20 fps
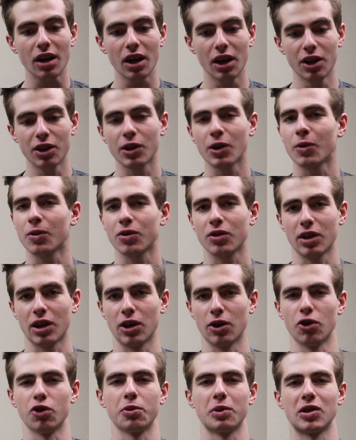And there was a
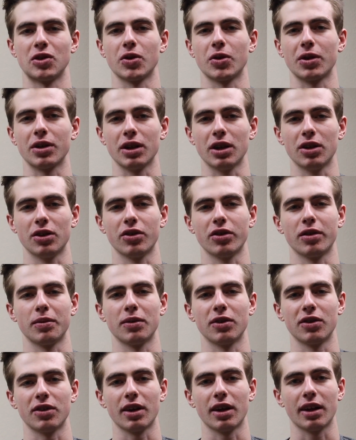huge majority, just let
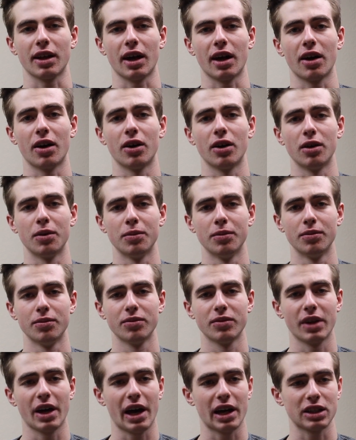me say that. Um,
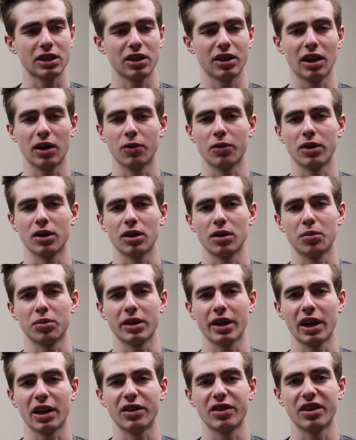I actually think one of the
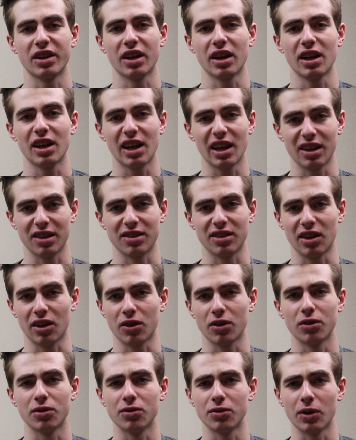plans didn't get a
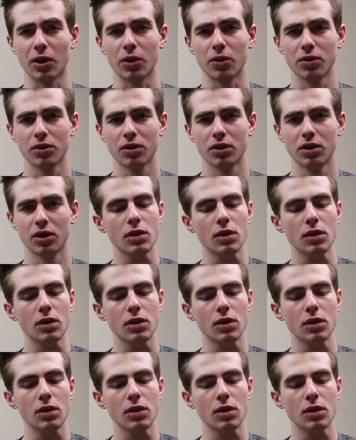single vote.